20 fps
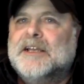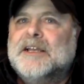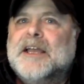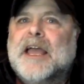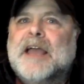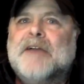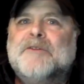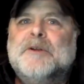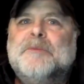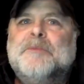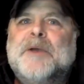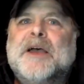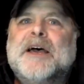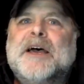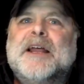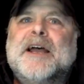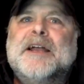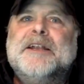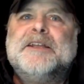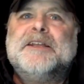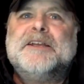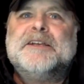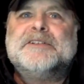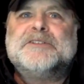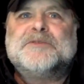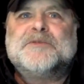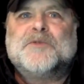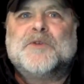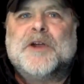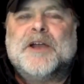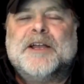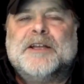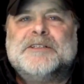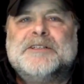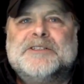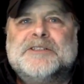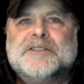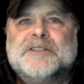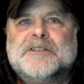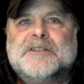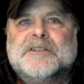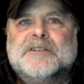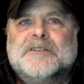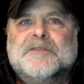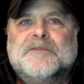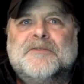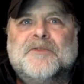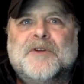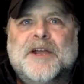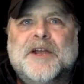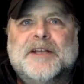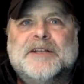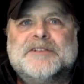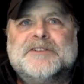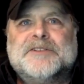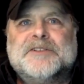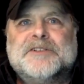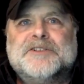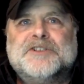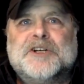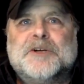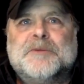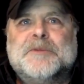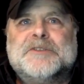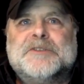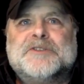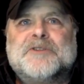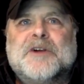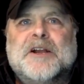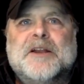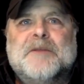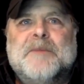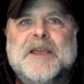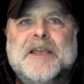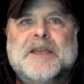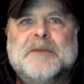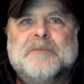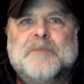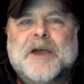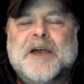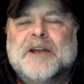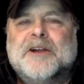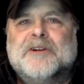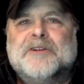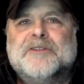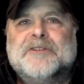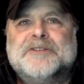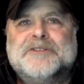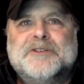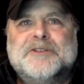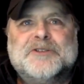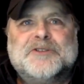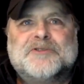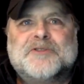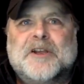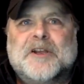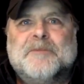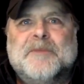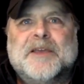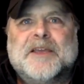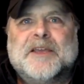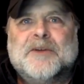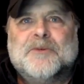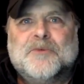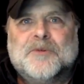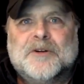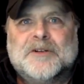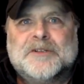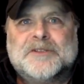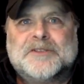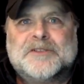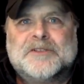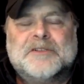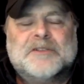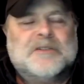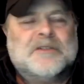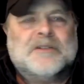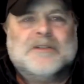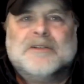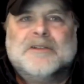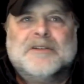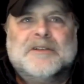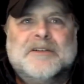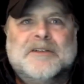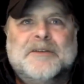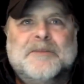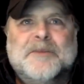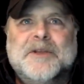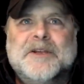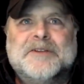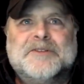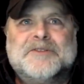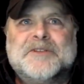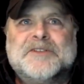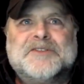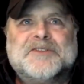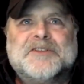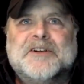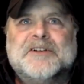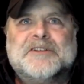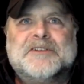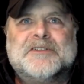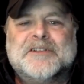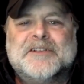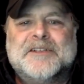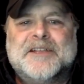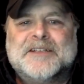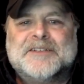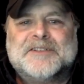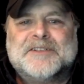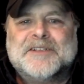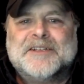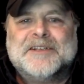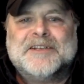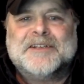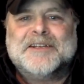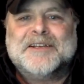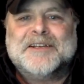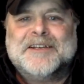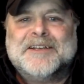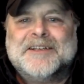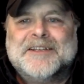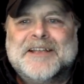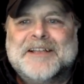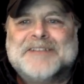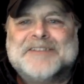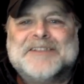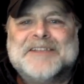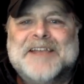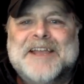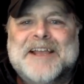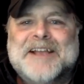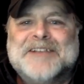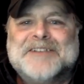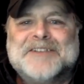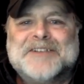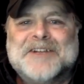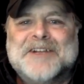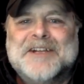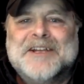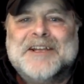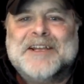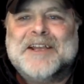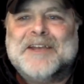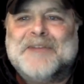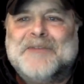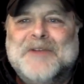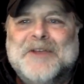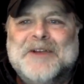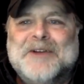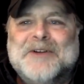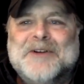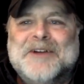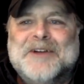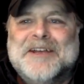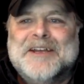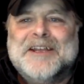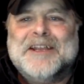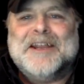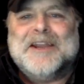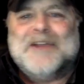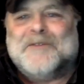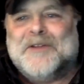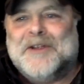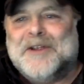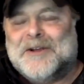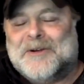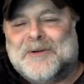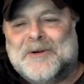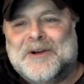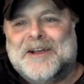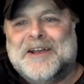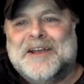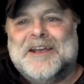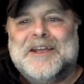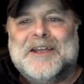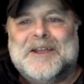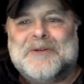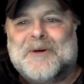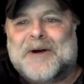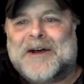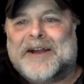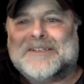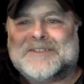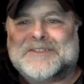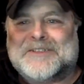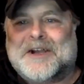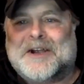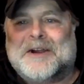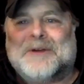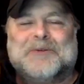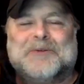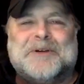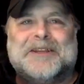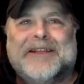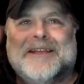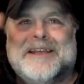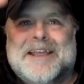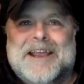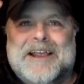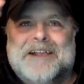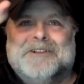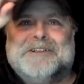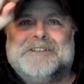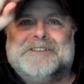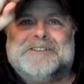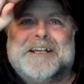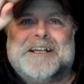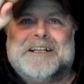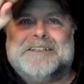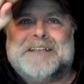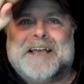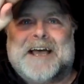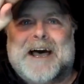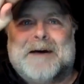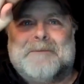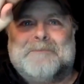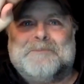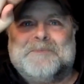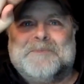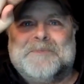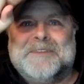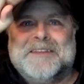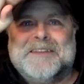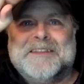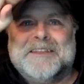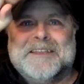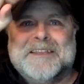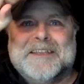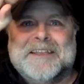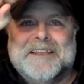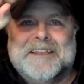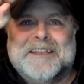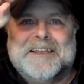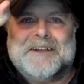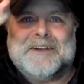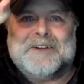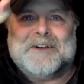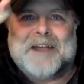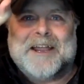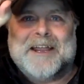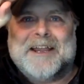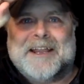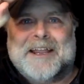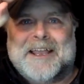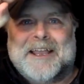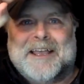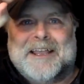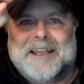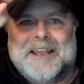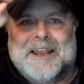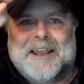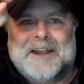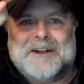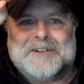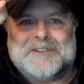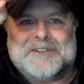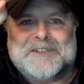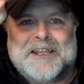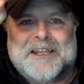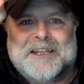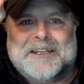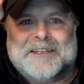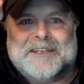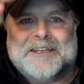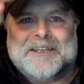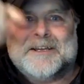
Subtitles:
Every bad idea is French. French. The Germans try to make it better, and the Jews try to make it worse. I mean, seriously, that's the answer. If you want to start with the English on top, right, and then there's like